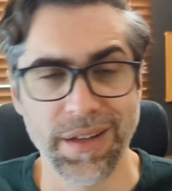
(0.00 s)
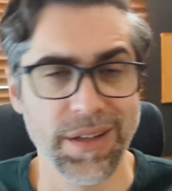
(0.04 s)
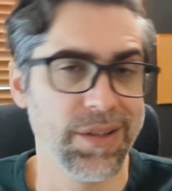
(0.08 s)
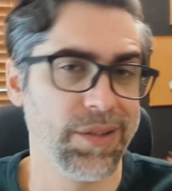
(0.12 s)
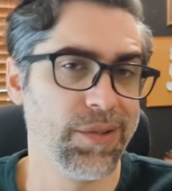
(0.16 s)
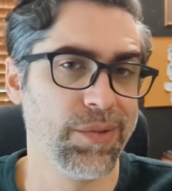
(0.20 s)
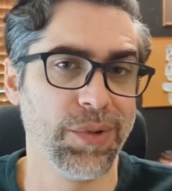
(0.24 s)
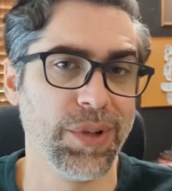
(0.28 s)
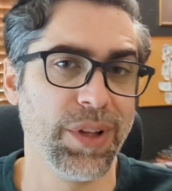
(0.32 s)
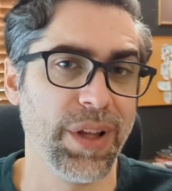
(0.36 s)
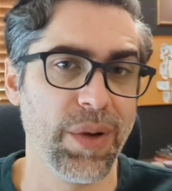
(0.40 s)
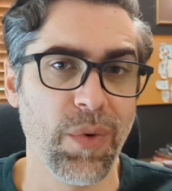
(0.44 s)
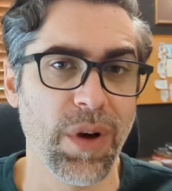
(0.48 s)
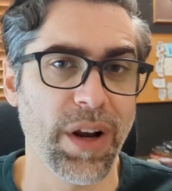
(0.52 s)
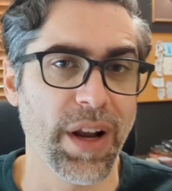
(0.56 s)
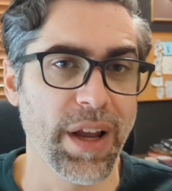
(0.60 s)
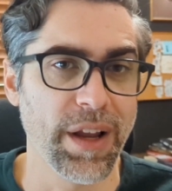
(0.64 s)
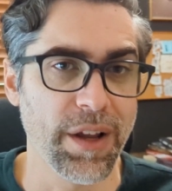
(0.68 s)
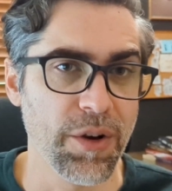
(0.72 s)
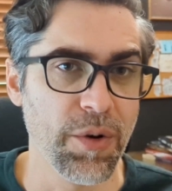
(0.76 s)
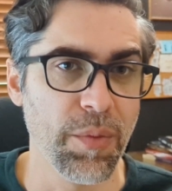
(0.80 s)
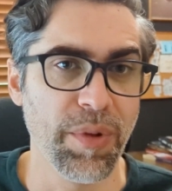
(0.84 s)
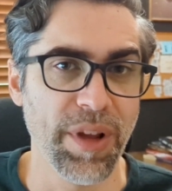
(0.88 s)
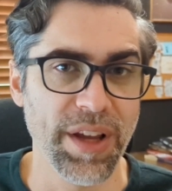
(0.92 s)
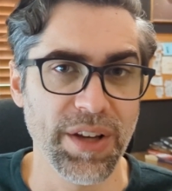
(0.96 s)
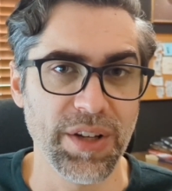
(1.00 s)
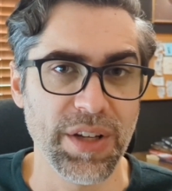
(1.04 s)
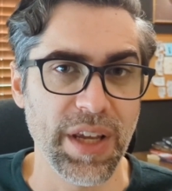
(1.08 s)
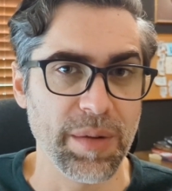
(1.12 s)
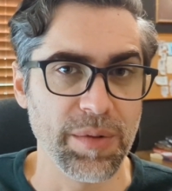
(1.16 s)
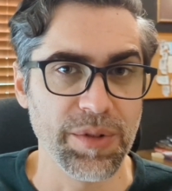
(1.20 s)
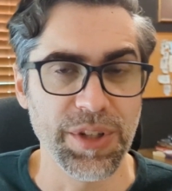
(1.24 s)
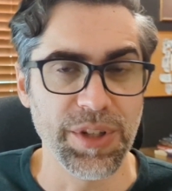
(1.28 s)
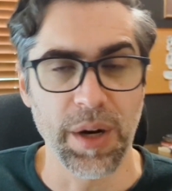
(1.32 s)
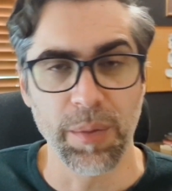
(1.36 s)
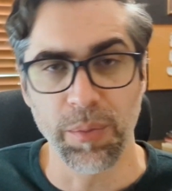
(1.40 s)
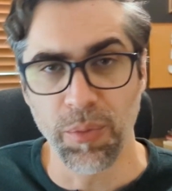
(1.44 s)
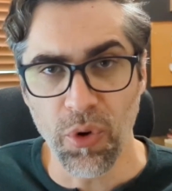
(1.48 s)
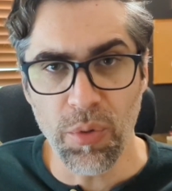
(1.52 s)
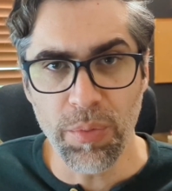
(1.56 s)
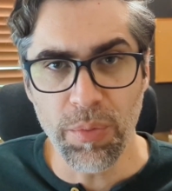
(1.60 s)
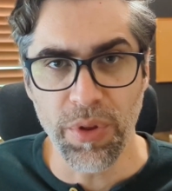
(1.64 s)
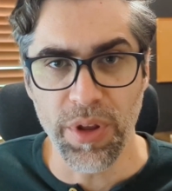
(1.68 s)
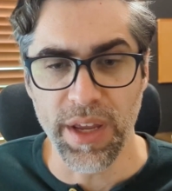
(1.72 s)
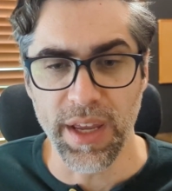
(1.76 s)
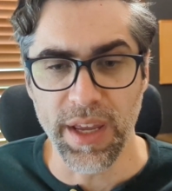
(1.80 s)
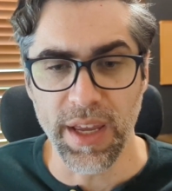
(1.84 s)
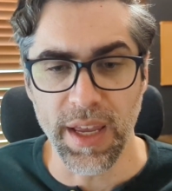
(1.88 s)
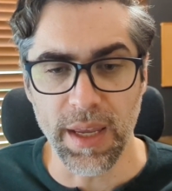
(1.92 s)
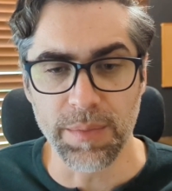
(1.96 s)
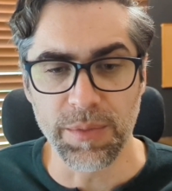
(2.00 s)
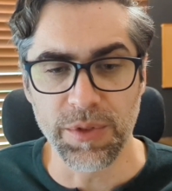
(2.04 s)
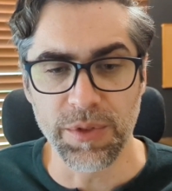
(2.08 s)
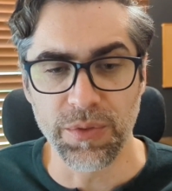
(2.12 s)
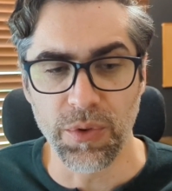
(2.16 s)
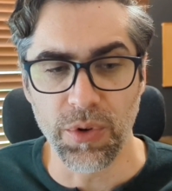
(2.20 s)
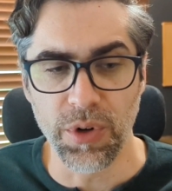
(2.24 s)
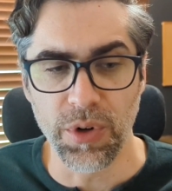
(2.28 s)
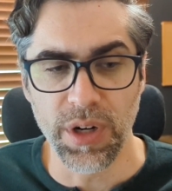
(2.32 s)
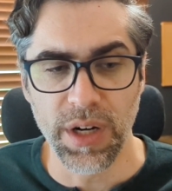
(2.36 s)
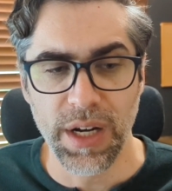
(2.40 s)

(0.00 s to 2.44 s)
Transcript: isn't really what I go play tabletop role-playing games for,